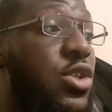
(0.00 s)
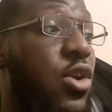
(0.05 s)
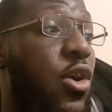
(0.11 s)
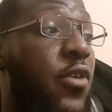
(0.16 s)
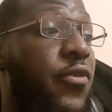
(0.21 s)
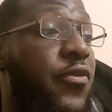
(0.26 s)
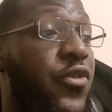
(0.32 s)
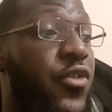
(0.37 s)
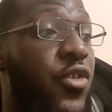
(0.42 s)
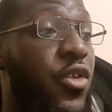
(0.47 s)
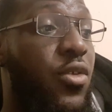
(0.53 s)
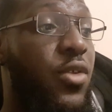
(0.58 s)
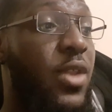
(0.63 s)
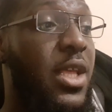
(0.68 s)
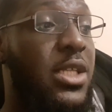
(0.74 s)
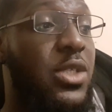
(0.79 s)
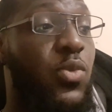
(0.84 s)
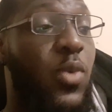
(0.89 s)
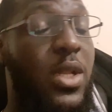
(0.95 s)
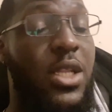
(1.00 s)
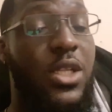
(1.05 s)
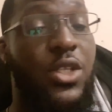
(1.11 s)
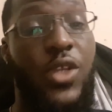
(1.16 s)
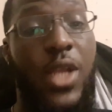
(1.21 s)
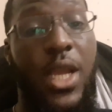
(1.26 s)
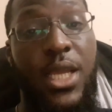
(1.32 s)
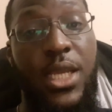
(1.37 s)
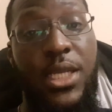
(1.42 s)
of June is when the
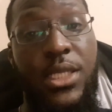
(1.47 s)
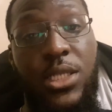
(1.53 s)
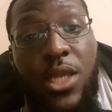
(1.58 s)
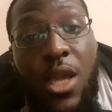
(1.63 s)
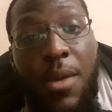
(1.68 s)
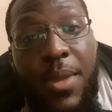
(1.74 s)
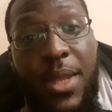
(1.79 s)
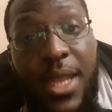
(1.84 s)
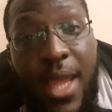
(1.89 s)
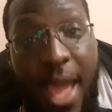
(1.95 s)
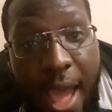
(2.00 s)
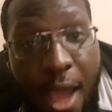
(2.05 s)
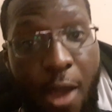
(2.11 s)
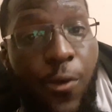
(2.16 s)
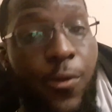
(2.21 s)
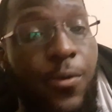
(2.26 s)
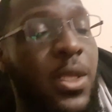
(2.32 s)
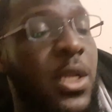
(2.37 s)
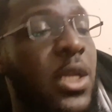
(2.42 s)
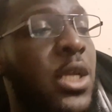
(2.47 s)
track is coming out.